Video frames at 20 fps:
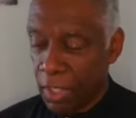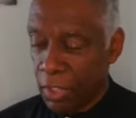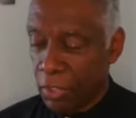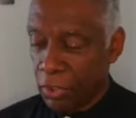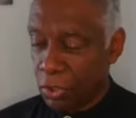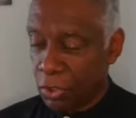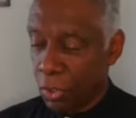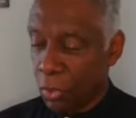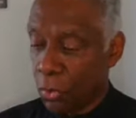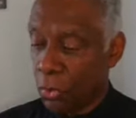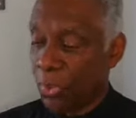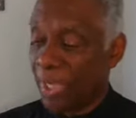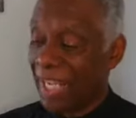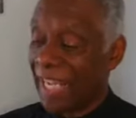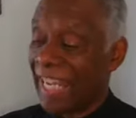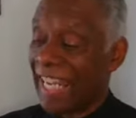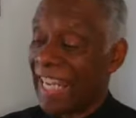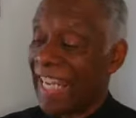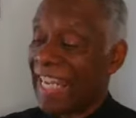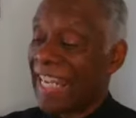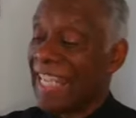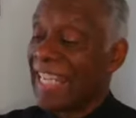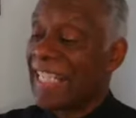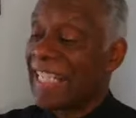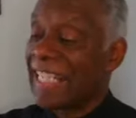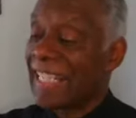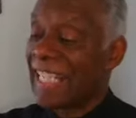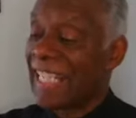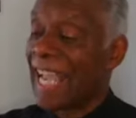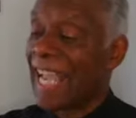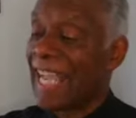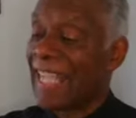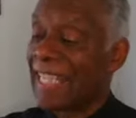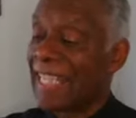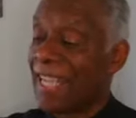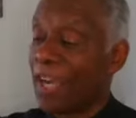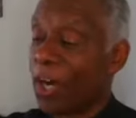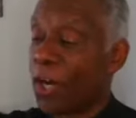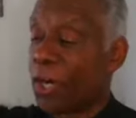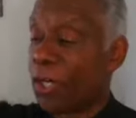So inside
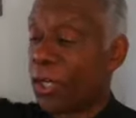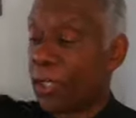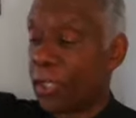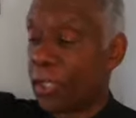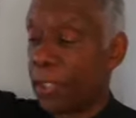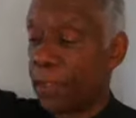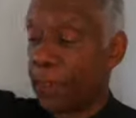the ark